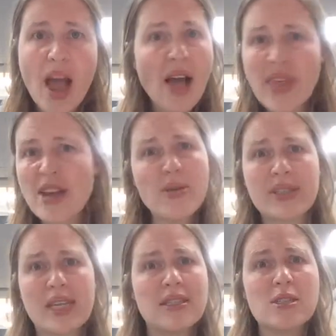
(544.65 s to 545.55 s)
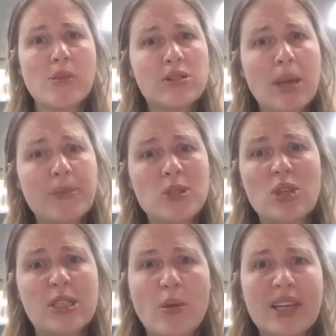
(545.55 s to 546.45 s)
And then you can send it to me on
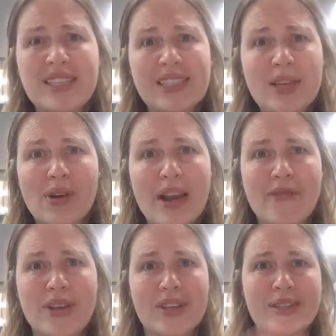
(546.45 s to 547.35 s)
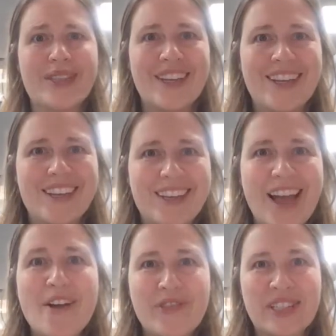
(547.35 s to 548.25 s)
Tapestry so I can see your cleverness.
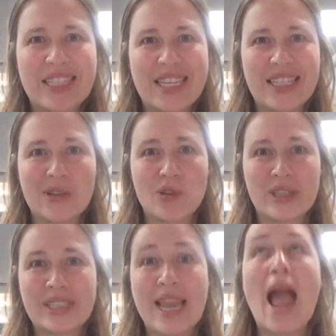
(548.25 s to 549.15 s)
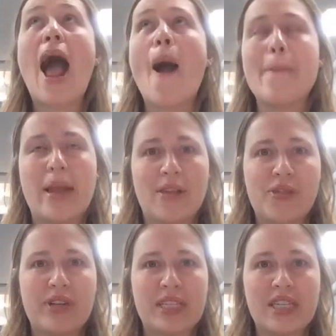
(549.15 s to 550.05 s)
Have fun today, children. See how many
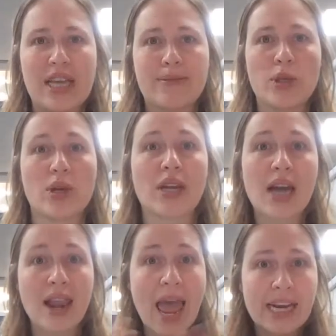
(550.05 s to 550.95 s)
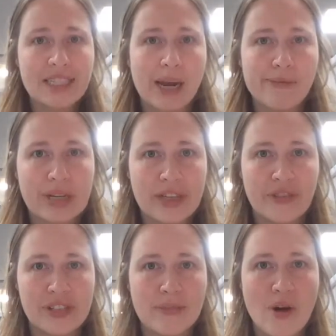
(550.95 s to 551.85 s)
3D shapes you can collect up ready
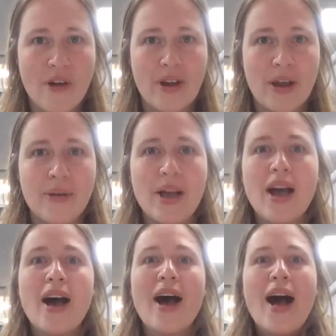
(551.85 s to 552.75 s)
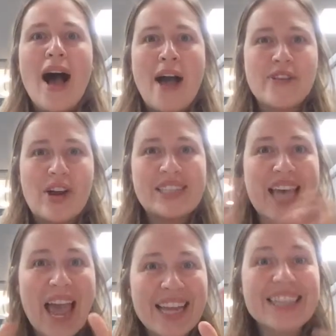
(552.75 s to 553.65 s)
for tomorrow. Have a great
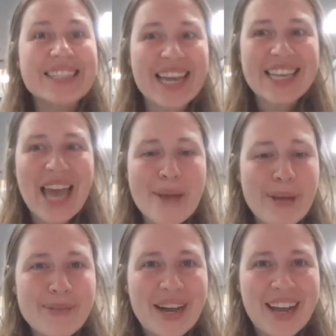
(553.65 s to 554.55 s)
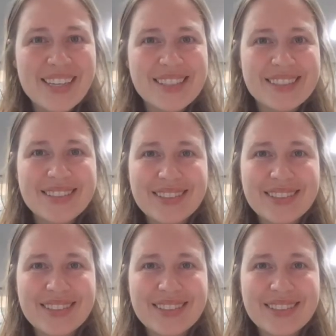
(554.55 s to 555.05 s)
day. Take care. Bye-bye.